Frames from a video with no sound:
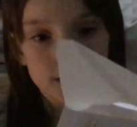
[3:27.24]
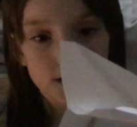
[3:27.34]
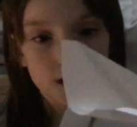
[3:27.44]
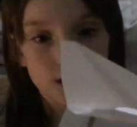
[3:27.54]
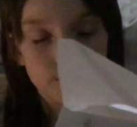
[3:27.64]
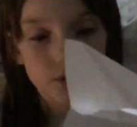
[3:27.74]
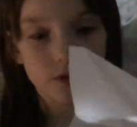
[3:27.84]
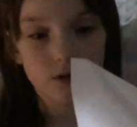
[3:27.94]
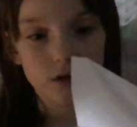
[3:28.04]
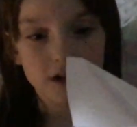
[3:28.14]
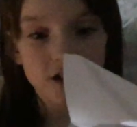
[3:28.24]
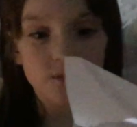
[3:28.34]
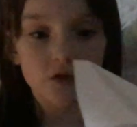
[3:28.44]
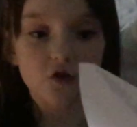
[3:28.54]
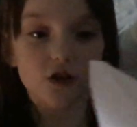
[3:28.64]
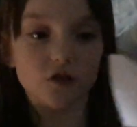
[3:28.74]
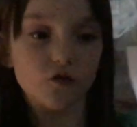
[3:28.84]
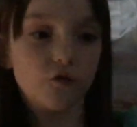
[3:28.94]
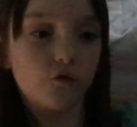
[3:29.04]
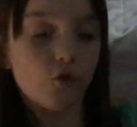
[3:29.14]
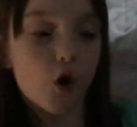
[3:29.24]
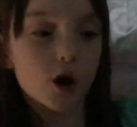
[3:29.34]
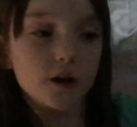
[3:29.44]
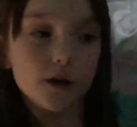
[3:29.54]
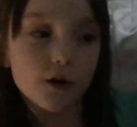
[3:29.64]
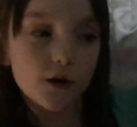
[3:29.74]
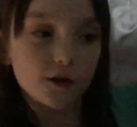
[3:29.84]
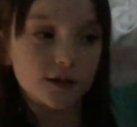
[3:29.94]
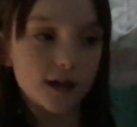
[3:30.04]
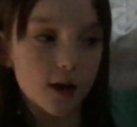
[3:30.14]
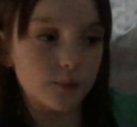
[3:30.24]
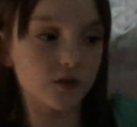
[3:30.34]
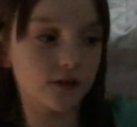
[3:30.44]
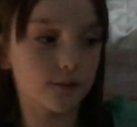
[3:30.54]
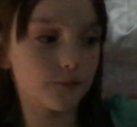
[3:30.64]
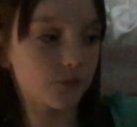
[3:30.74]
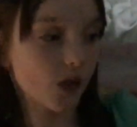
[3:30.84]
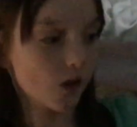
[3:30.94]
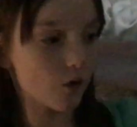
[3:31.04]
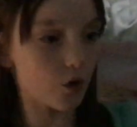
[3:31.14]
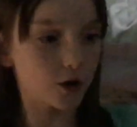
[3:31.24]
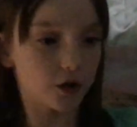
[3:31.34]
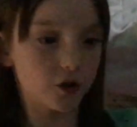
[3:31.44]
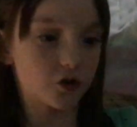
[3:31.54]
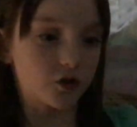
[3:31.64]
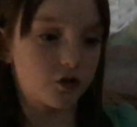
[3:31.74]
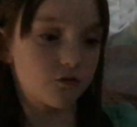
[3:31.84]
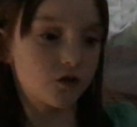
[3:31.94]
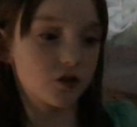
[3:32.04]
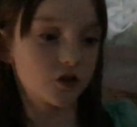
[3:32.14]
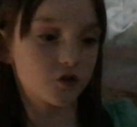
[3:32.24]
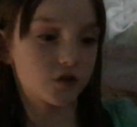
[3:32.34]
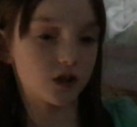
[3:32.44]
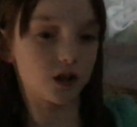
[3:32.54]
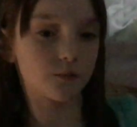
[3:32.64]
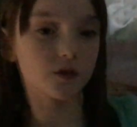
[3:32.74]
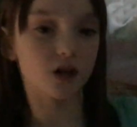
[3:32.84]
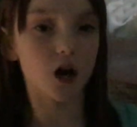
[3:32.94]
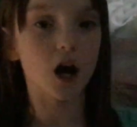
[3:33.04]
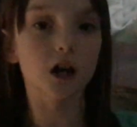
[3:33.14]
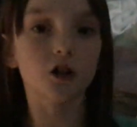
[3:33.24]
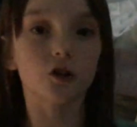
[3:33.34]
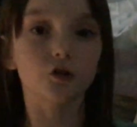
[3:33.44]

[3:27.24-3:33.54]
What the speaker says: snip. You can do 4 snips, or you can just do 2 snips. I